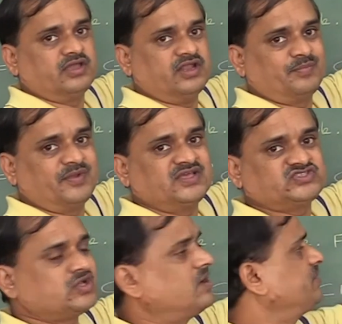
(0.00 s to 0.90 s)
In
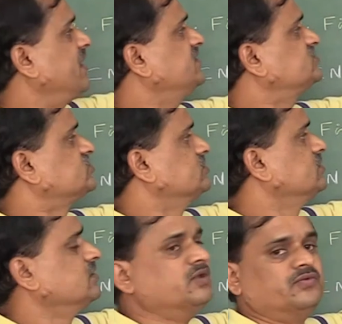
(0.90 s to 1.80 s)
place of x
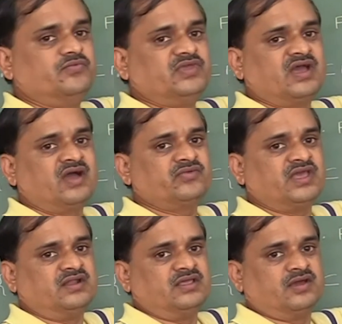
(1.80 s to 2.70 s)
we have
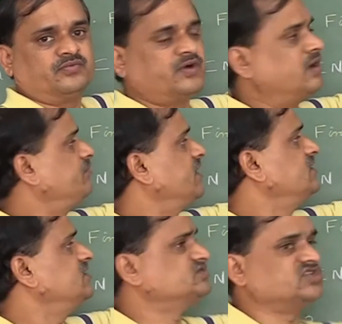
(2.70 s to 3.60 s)
n, f of
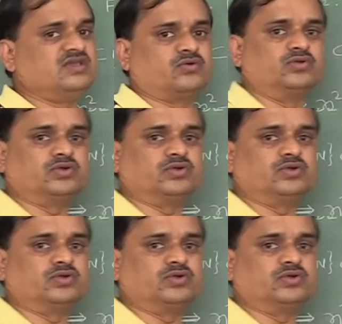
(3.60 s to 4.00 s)
n is equal